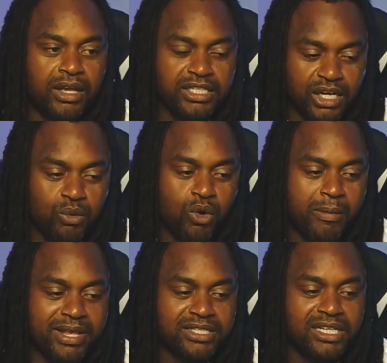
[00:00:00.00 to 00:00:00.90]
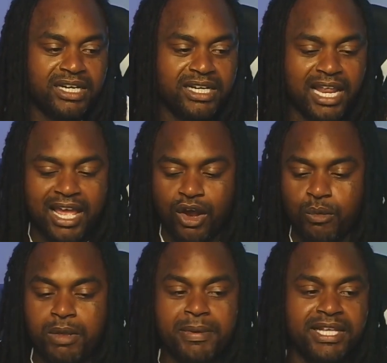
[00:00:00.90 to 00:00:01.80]
Is there a war on masculinity? Like, are
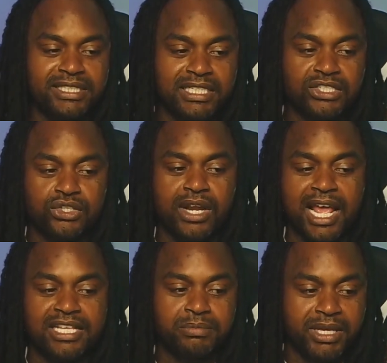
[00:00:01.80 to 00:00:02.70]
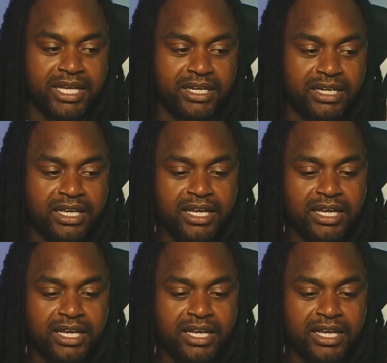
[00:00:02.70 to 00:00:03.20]
we being censored as men?